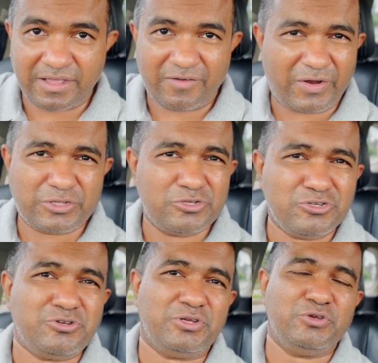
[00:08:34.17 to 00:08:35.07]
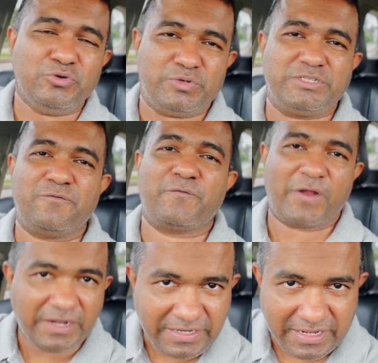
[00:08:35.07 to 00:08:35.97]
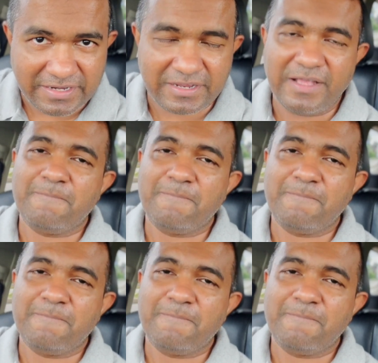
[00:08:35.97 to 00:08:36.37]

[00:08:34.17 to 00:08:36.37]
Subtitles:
What you usually do is the front end,